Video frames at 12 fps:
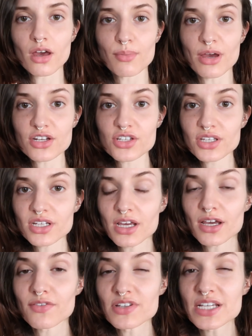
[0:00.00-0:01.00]
I'm actually gonna
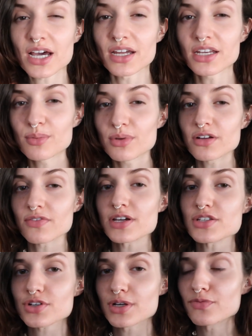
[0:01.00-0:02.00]
have a tiny bit of
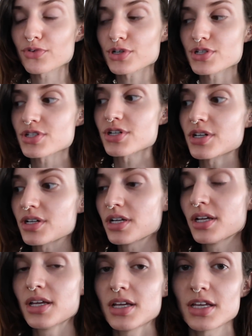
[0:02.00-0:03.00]
ice cream for dessert,
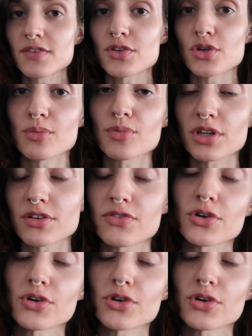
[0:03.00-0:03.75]
even though I'm really